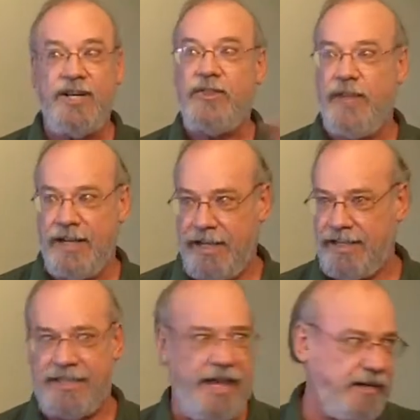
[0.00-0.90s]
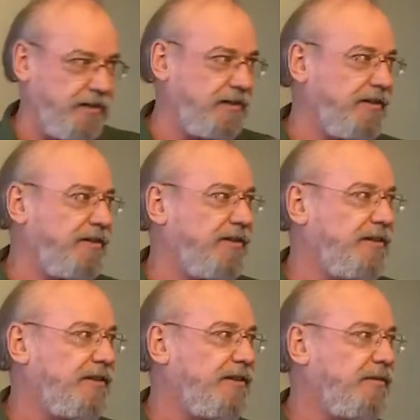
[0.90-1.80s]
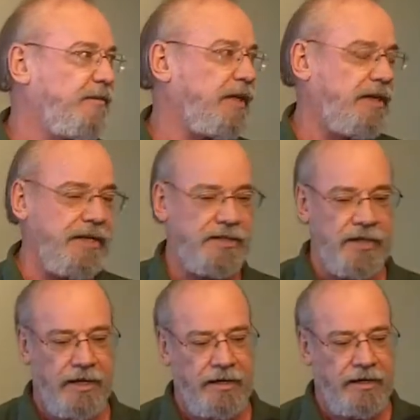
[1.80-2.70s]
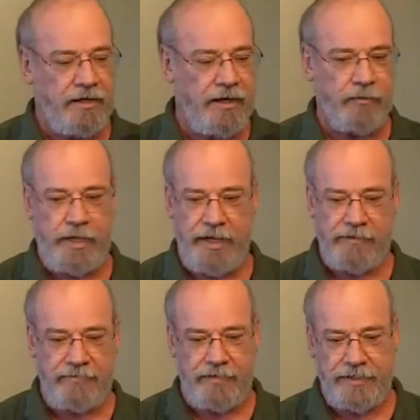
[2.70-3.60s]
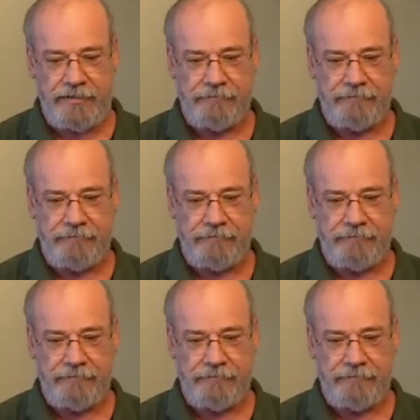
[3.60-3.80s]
anything like that. Because we have...